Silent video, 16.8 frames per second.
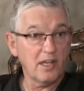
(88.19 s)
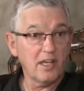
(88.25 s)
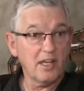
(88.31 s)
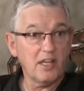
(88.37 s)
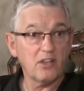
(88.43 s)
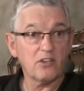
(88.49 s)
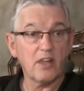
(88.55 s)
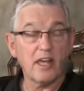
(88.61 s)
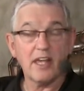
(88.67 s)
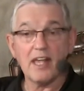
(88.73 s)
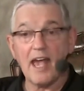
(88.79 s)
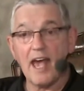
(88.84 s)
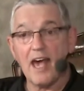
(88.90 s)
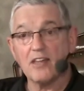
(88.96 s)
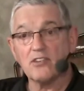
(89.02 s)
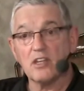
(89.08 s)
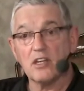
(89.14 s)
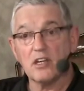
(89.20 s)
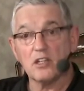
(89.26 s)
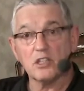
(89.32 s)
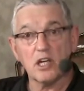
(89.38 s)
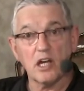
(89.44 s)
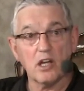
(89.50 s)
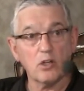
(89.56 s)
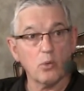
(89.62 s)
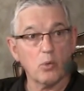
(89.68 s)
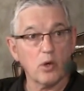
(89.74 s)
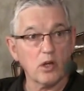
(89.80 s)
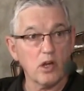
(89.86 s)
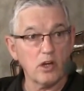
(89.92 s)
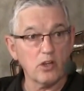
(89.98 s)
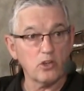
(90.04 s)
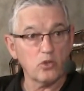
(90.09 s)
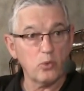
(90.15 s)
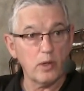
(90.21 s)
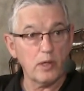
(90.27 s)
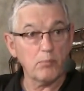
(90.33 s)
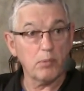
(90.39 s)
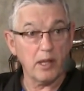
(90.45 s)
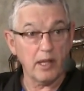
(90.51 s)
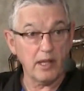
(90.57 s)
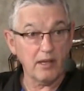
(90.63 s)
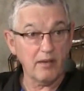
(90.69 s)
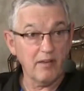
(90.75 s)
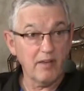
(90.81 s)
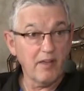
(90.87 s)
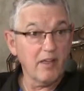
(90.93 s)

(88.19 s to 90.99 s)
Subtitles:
It's like asking a child to work on a swing plane.